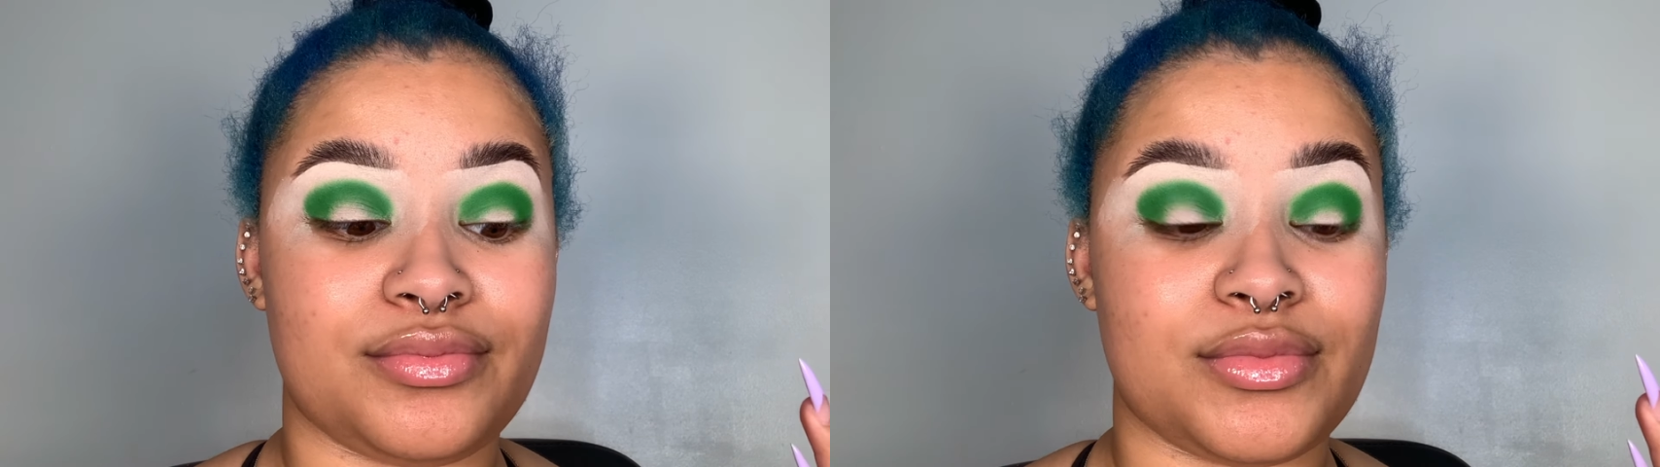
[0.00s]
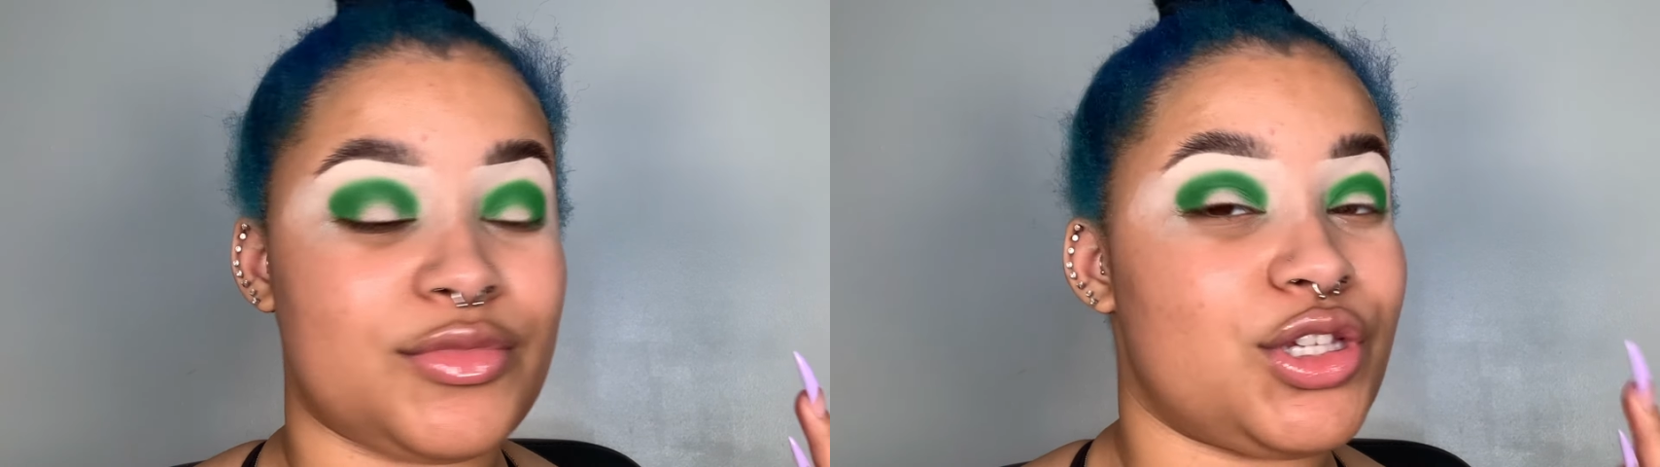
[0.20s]

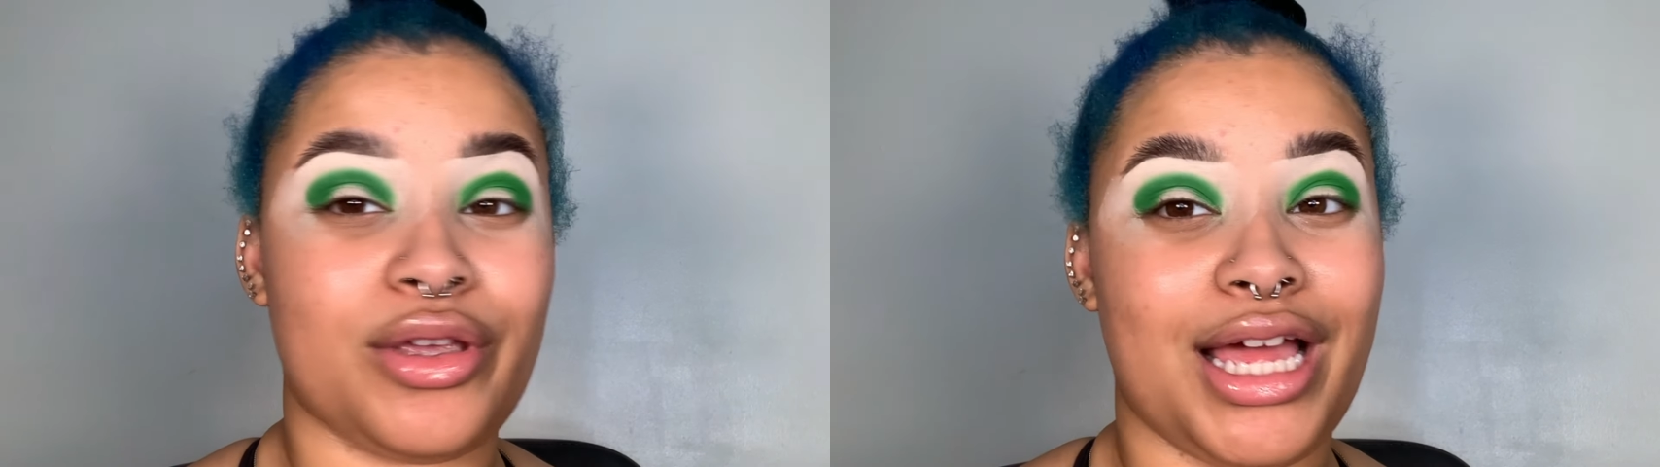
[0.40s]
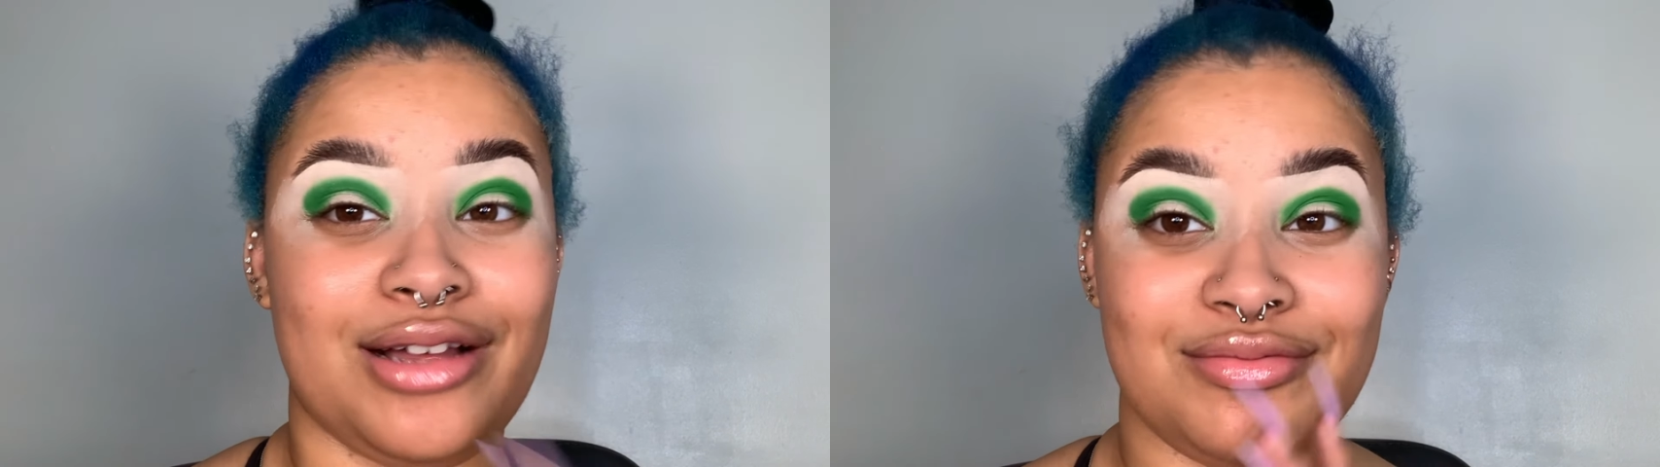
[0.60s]
So
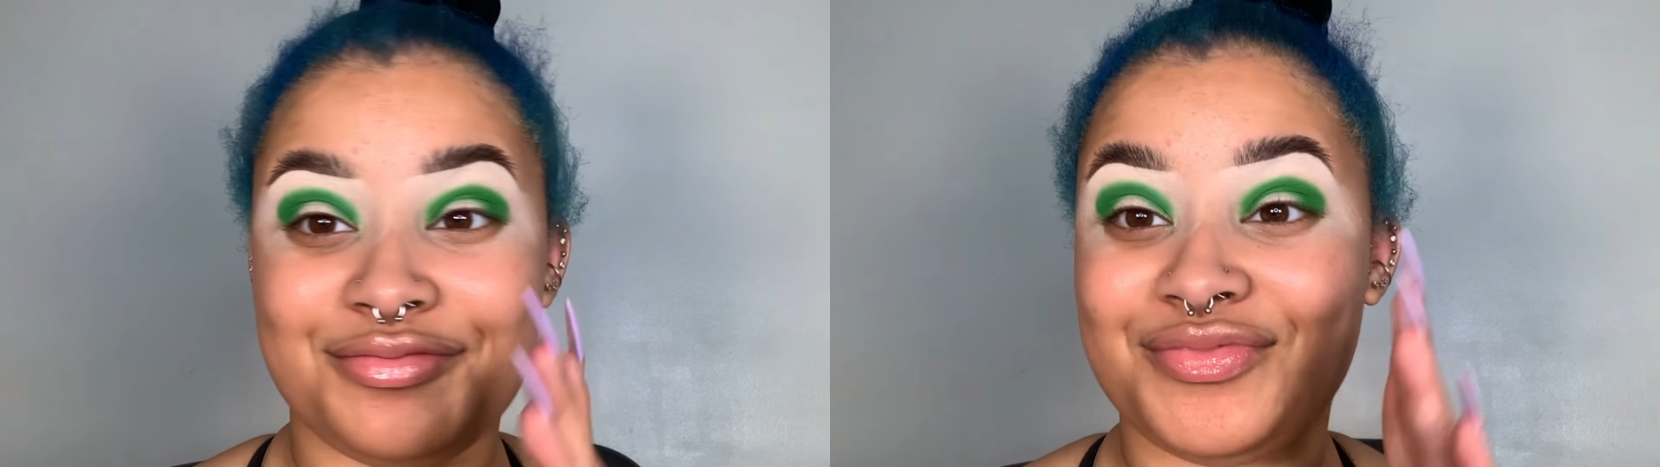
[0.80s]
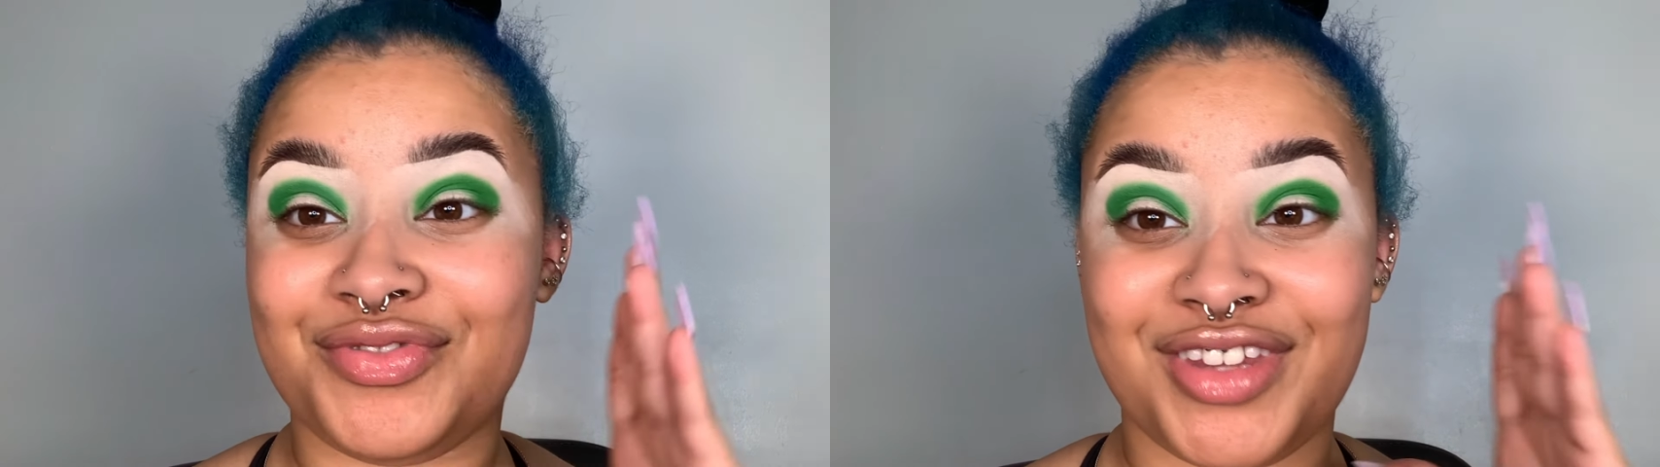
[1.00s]
yeah,
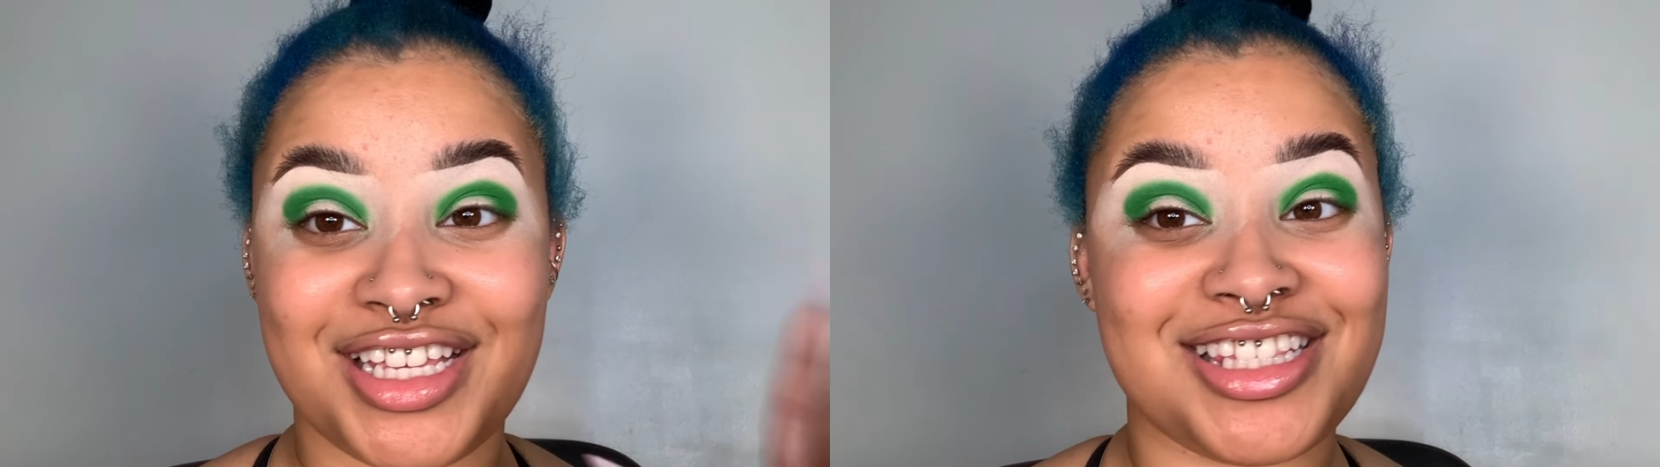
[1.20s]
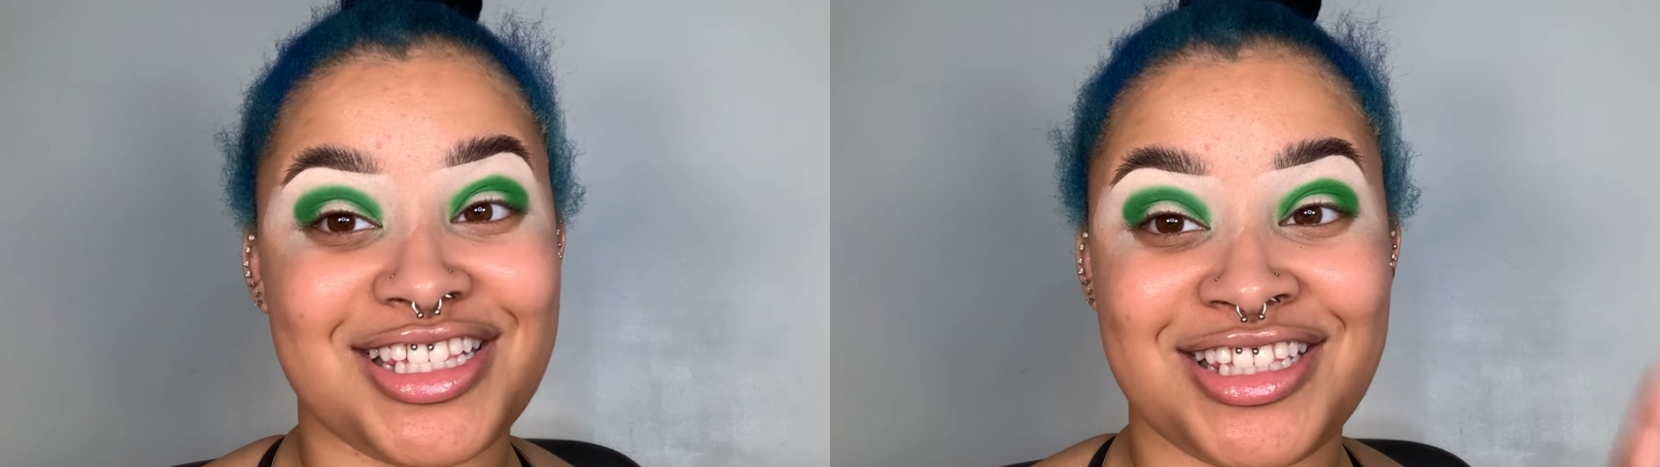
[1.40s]
this is